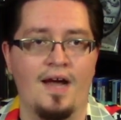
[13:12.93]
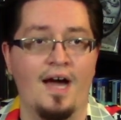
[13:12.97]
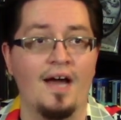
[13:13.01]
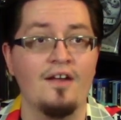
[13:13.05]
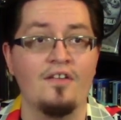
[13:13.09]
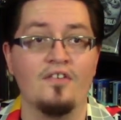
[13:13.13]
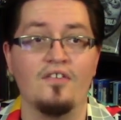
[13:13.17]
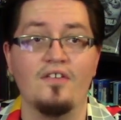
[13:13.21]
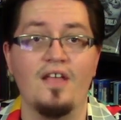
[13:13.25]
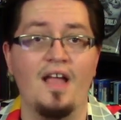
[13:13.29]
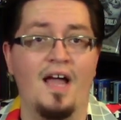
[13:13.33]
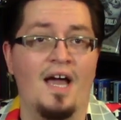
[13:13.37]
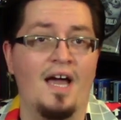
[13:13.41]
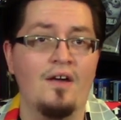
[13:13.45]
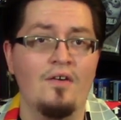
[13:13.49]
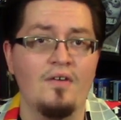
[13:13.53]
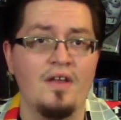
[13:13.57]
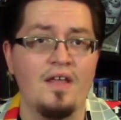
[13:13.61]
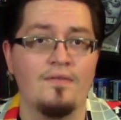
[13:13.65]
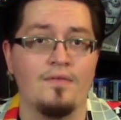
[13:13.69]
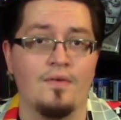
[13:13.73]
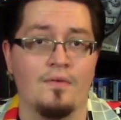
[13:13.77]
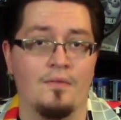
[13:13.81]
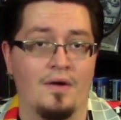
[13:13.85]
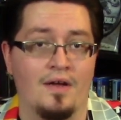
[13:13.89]
Honestly, I don't
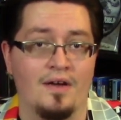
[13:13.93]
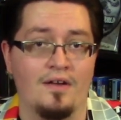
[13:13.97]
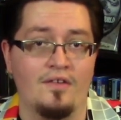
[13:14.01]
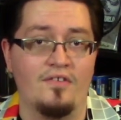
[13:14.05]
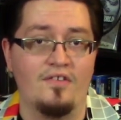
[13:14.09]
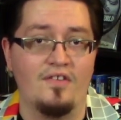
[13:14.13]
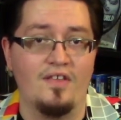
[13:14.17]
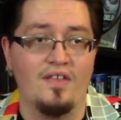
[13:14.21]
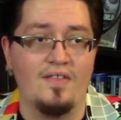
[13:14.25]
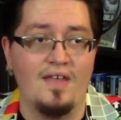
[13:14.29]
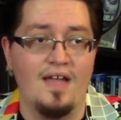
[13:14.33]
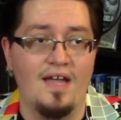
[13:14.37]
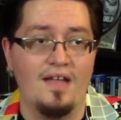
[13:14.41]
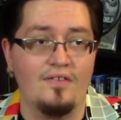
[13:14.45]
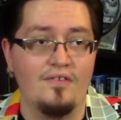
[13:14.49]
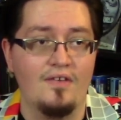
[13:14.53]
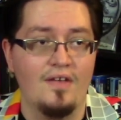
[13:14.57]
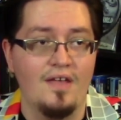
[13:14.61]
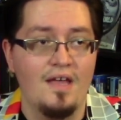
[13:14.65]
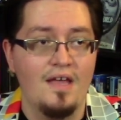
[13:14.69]
even want to see that.